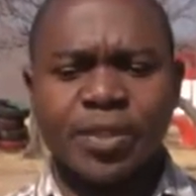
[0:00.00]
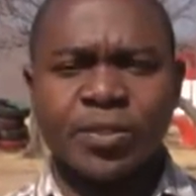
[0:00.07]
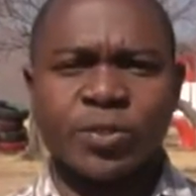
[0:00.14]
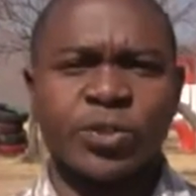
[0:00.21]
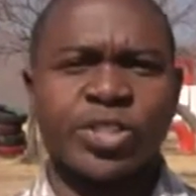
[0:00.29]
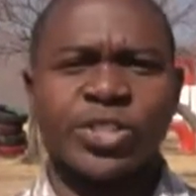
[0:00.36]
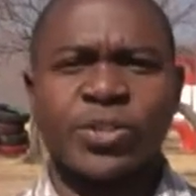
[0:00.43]

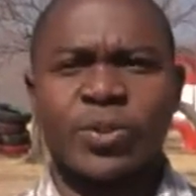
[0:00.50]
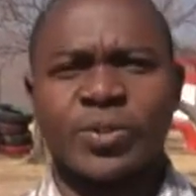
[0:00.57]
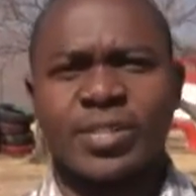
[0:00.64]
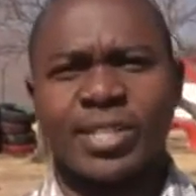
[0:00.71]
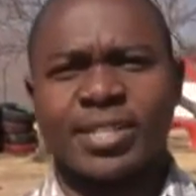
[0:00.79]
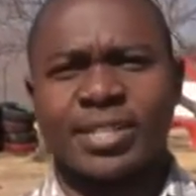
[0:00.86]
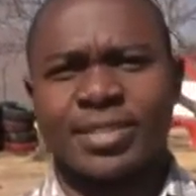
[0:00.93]
nutritional
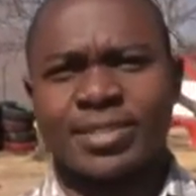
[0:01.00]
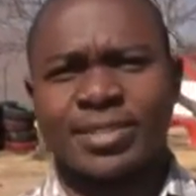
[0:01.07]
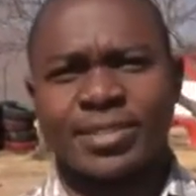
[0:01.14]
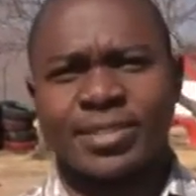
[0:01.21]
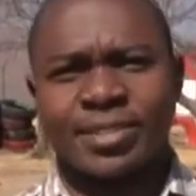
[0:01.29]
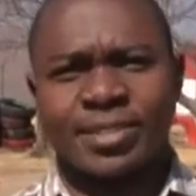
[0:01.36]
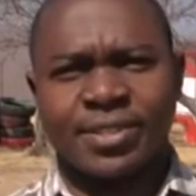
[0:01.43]
status,
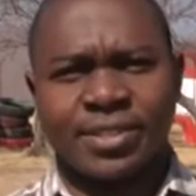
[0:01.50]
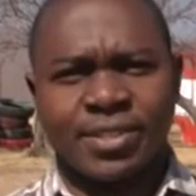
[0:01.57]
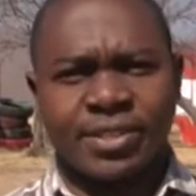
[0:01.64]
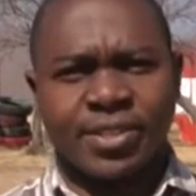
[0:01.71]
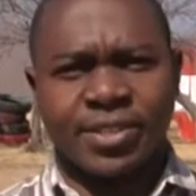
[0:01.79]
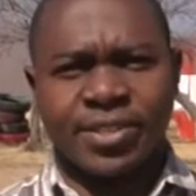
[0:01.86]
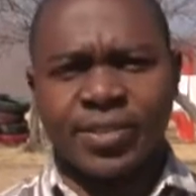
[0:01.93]

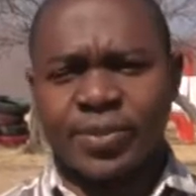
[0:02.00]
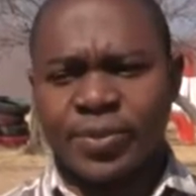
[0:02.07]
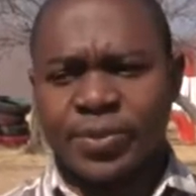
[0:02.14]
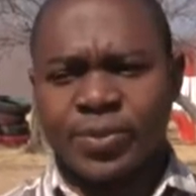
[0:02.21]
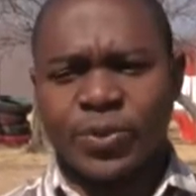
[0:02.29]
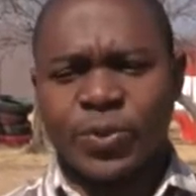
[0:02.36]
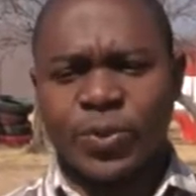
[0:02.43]
you know.
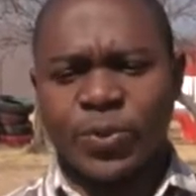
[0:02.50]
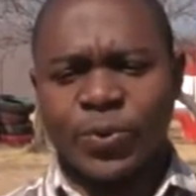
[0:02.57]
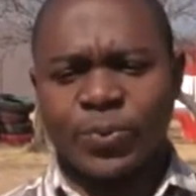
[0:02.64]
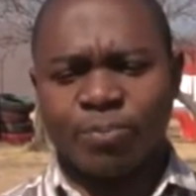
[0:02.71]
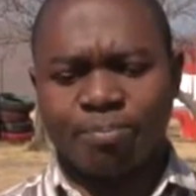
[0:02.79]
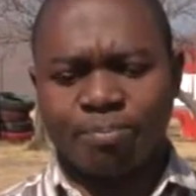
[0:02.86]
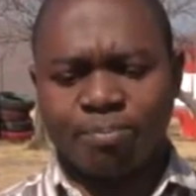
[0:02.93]

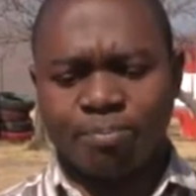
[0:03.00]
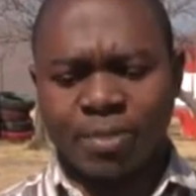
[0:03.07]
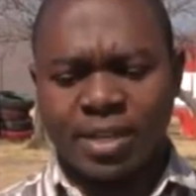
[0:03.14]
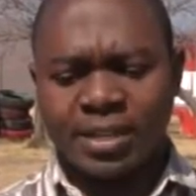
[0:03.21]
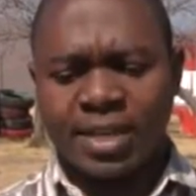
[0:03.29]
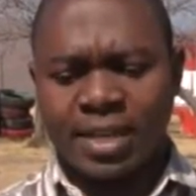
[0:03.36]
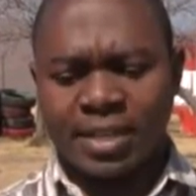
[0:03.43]
So
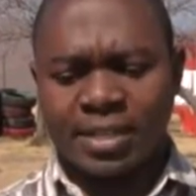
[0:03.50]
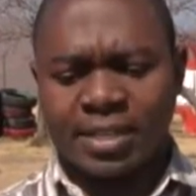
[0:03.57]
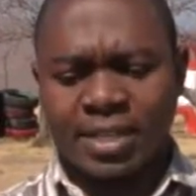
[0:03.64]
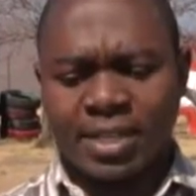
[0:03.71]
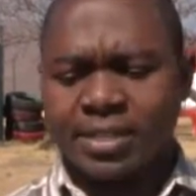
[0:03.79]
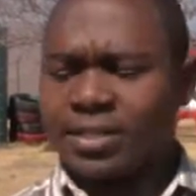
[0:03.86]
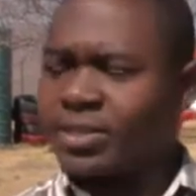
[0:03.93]
basically
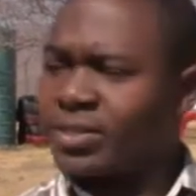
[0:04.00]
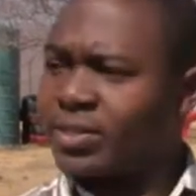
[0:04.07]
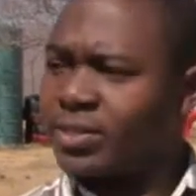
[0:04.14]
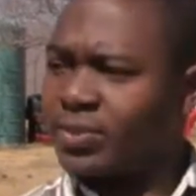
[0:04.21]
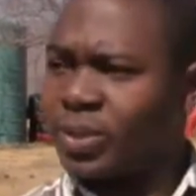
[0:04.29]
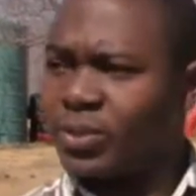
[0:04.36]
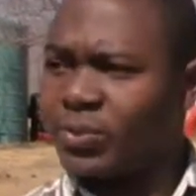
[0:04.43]
that's
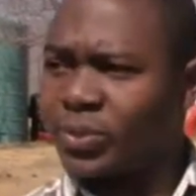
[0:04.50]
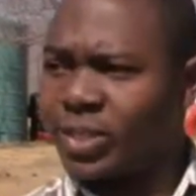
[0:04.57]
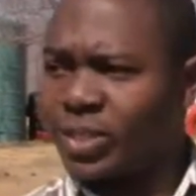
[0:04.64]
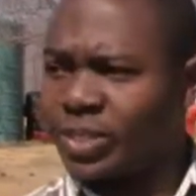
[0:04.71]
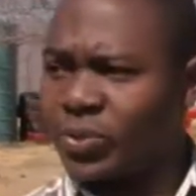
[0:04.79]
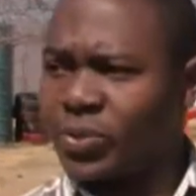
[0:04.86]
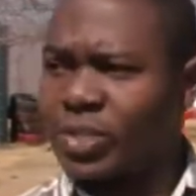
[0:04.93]
what
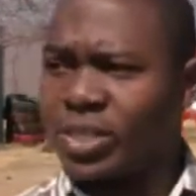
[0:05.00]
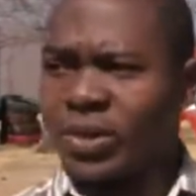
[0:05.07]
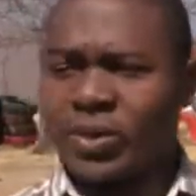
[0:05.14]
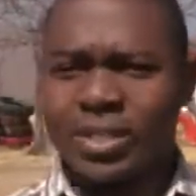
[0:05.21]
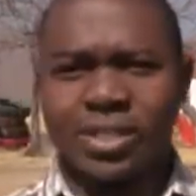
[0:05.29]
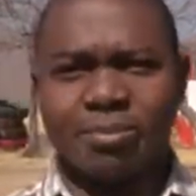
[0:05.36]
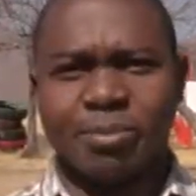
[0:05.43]
we do in
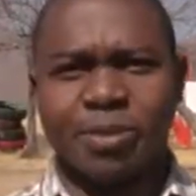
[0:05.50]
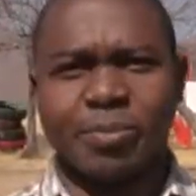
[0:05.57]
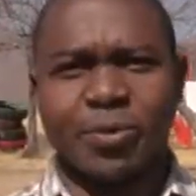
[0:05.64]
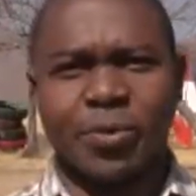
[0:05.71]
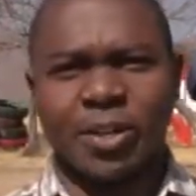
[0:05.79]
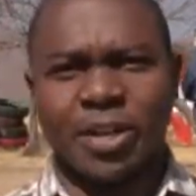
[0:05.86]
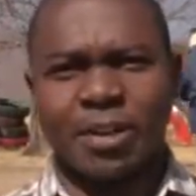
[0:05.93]
our TB
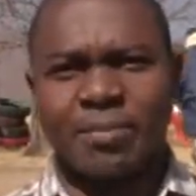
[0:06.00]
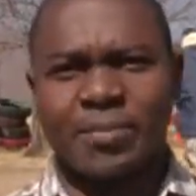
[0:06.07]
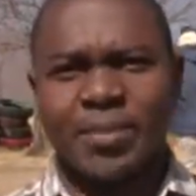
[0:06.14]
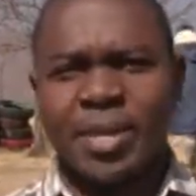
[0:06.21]
program.